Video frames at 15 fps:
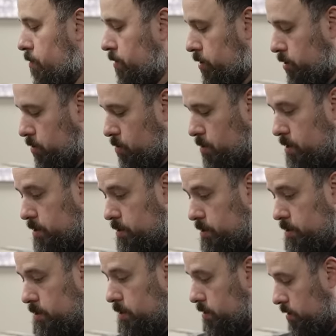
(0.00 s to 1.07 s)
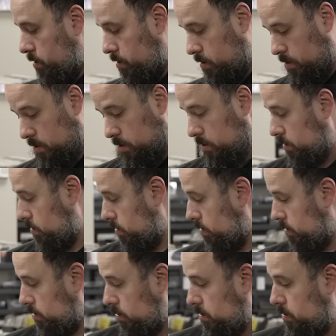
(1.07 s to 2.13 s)
Pastorius.
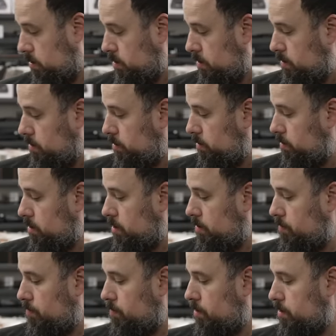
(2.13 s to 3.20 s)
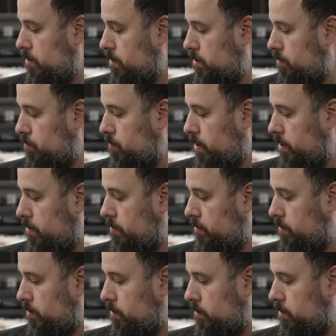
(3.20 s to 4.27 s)
This is on Resonance Records.
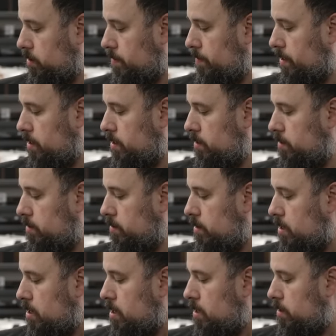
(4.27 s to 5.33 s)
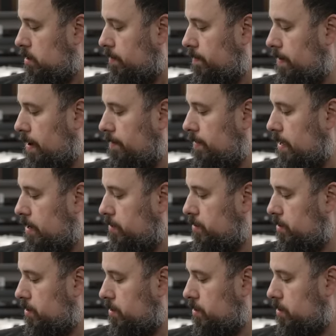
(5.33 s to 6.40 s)
This is limited to
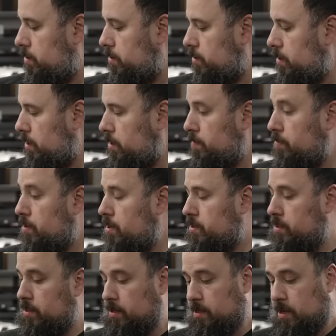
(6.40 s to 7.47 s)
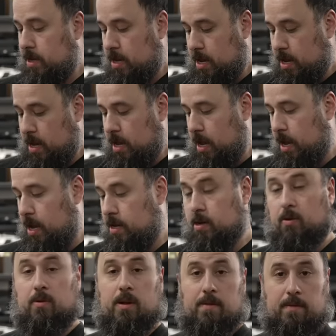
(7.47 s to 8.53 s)
5,000. This is the second pressing. I
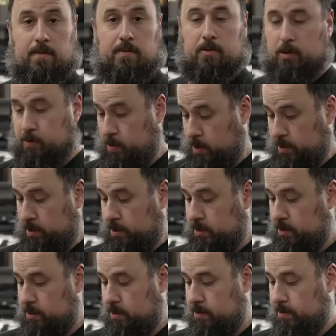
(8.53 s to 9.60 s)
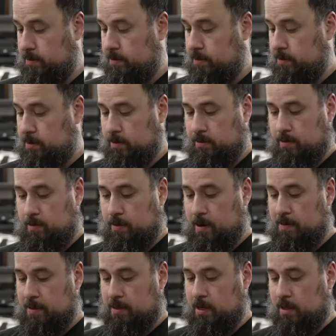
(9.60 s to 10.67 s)
don't have the first pressing, so I don't know when I
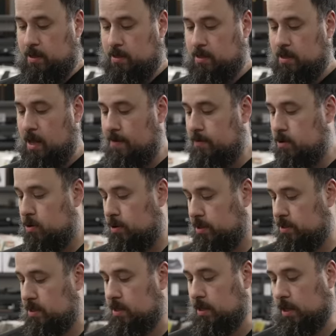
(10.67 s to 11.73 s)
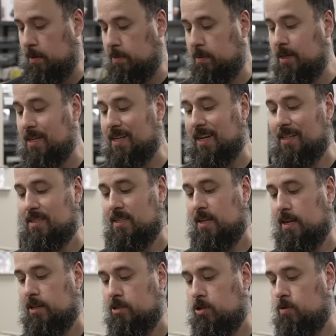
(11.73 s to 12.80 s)
missed that. This is live in New York City, the complete
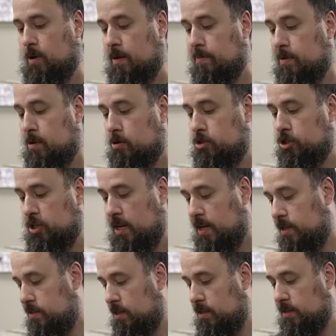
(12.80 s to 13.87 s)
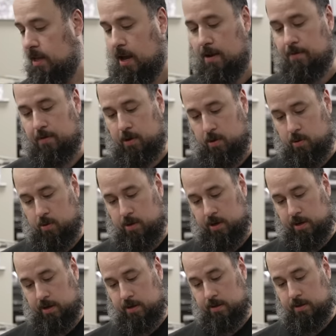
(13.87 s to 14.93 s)
1982 NPR Jazz Alive recording.